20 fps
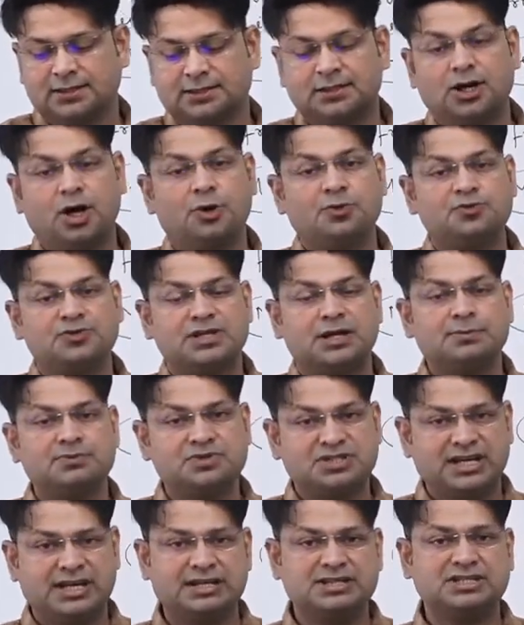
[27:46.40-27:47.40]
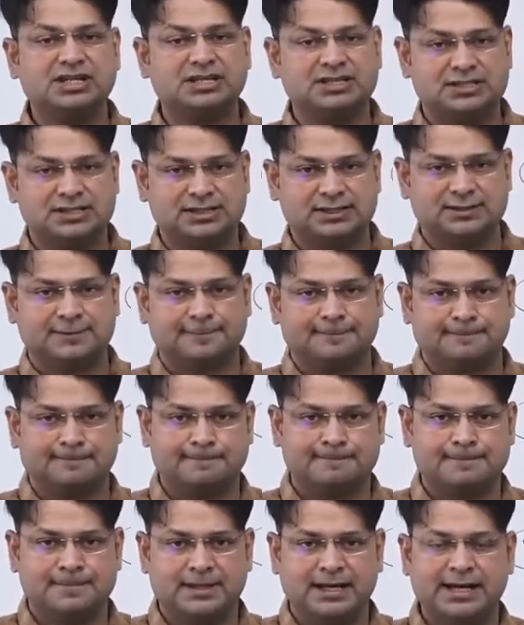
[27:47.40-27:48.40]
of some changes
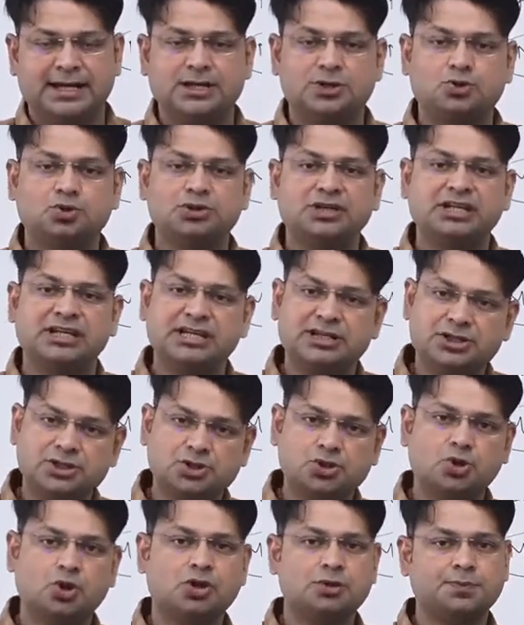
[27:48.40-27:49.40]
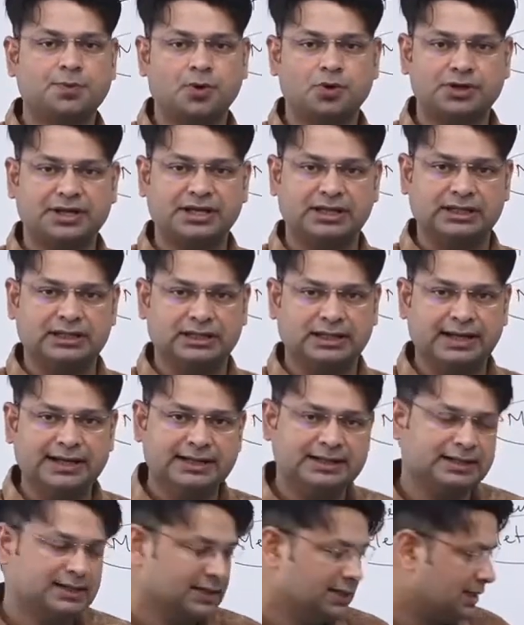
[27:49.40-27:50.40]
into the histone protein,
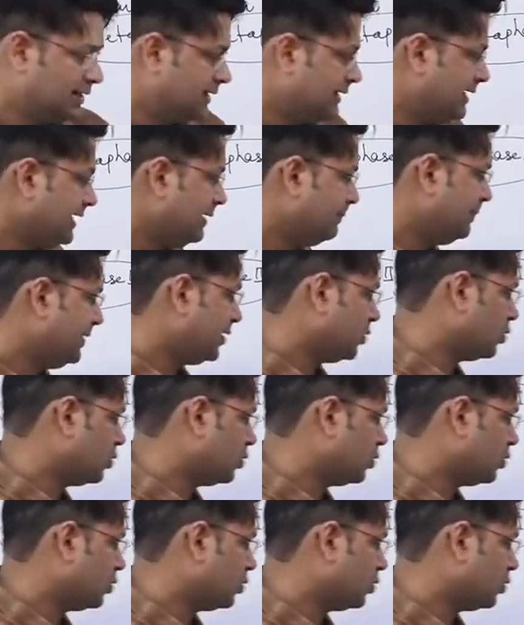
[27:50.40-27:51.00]
right? TB